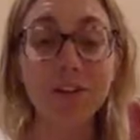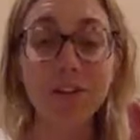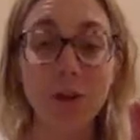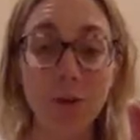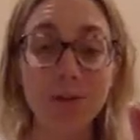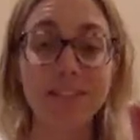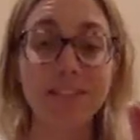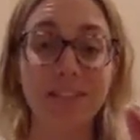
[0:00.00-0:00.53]
to
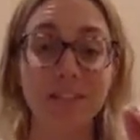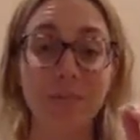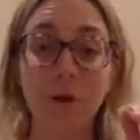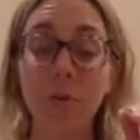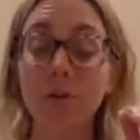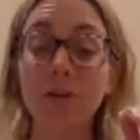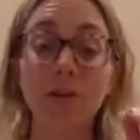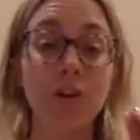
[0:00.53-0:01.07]
notice in the
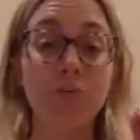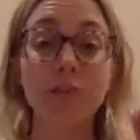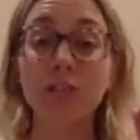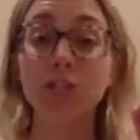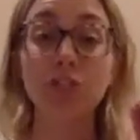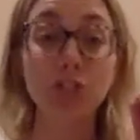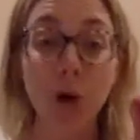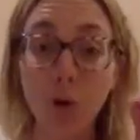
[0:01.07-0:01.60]
moment. You're going to be
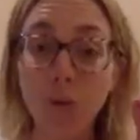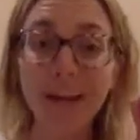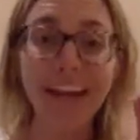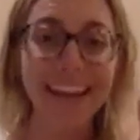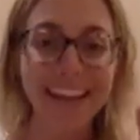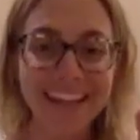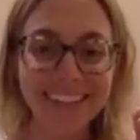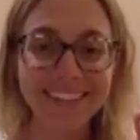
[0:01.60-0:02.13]
so
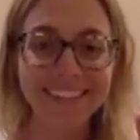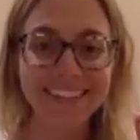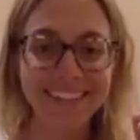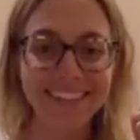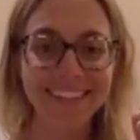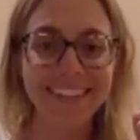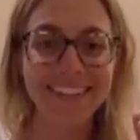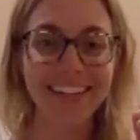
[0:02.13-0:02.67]
in it.
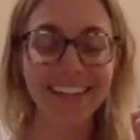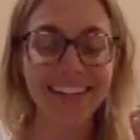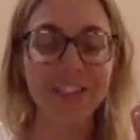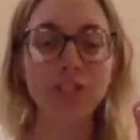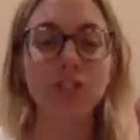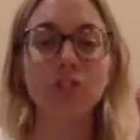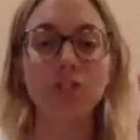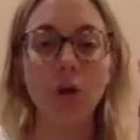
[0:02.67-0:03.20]

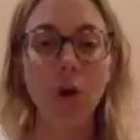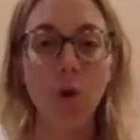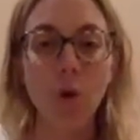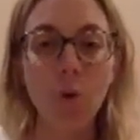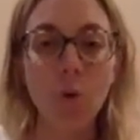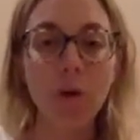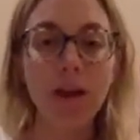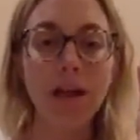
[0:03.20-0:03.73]
It's
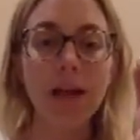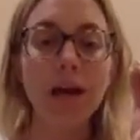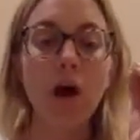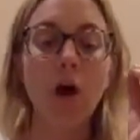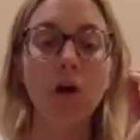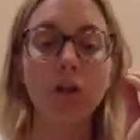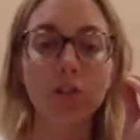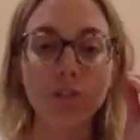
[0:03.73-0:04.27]
so
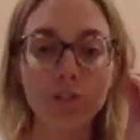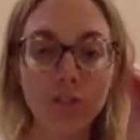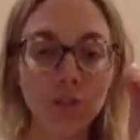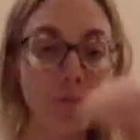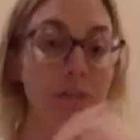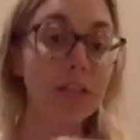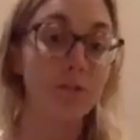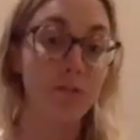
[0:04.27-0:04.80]

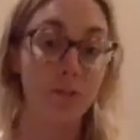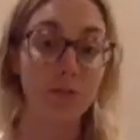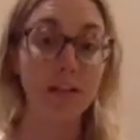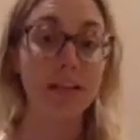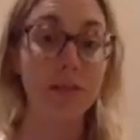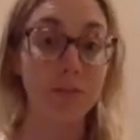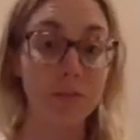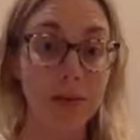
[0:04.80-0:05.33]
consuming. If you're
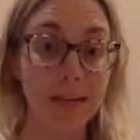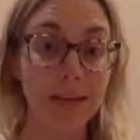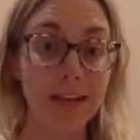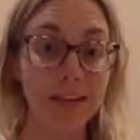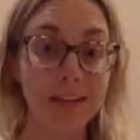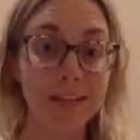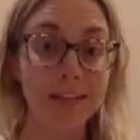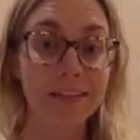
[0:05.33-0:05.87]
like
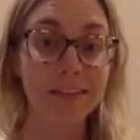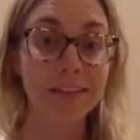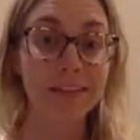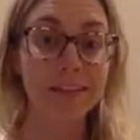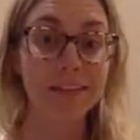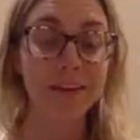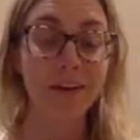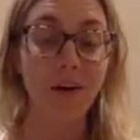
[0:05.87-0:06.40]
me,
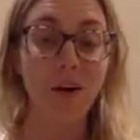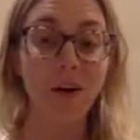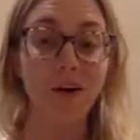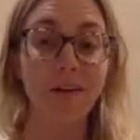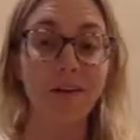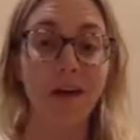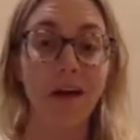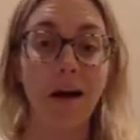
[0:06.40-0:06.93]

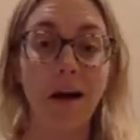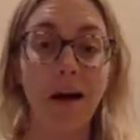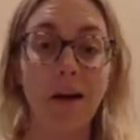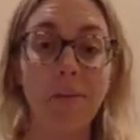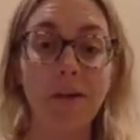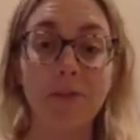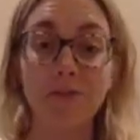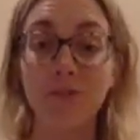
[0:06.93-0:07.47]

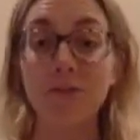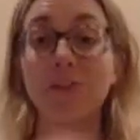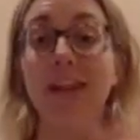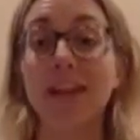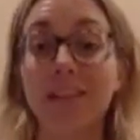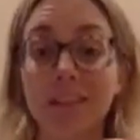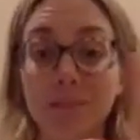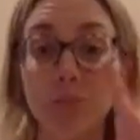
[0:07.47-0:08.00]
if you're
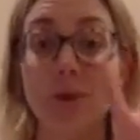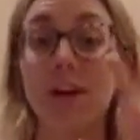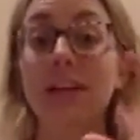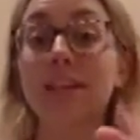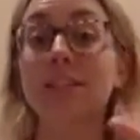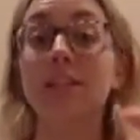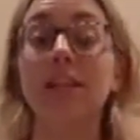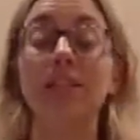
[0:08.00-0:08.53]
like this, where
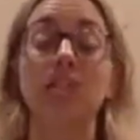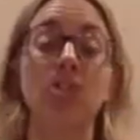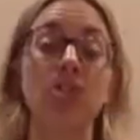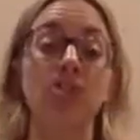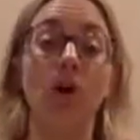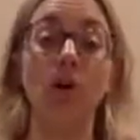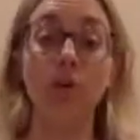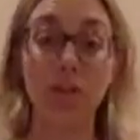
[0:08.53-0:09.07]
it gets
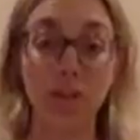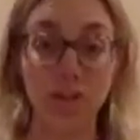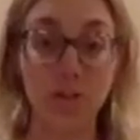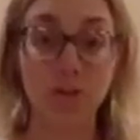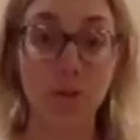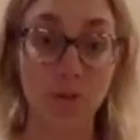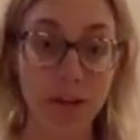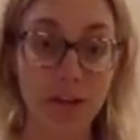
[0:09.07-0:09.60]
so
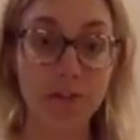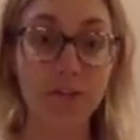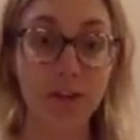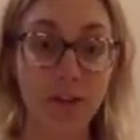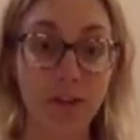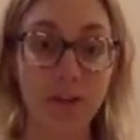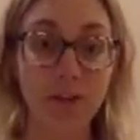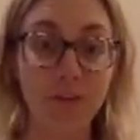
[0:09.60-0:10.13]
consuming for
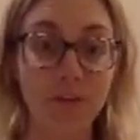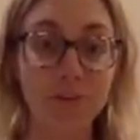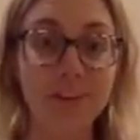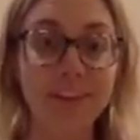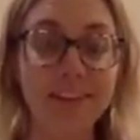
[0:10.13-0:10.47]
you,